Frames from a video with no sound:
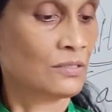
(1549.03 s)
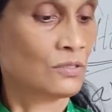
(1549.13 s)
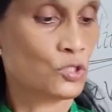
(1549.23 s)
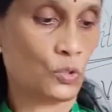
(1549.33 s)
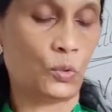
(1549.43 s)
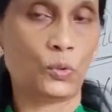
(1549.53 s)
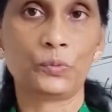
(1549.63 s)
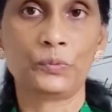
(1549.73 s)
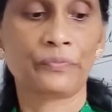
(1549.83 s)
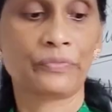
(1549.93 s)
So,
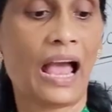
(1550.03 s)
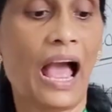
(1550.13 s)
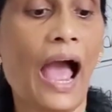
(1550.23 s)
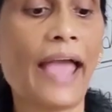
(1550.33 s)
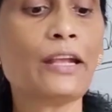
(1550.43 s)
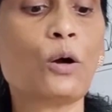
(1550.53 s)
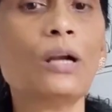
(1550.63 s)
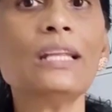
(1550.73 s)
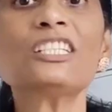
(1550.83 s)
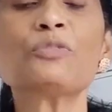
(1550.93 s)
I
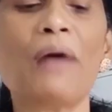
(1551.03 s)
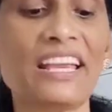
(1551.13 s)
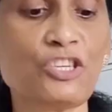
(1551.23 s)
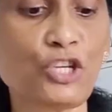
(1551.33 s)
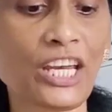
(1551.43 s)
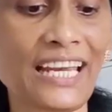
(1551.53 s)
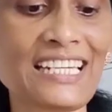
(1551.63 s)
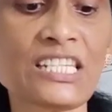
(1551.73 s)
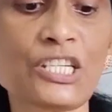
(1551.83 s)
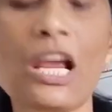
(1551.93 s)
call it my
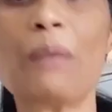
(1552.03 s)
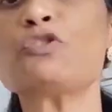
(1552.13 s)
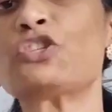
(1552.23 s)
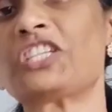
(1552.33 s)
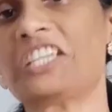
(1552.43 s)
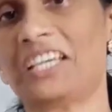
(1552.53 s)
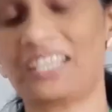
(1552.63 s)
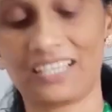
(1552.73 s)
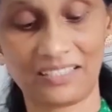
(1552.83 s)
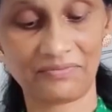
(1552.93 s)
chicken
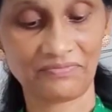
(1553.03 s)
drumstick.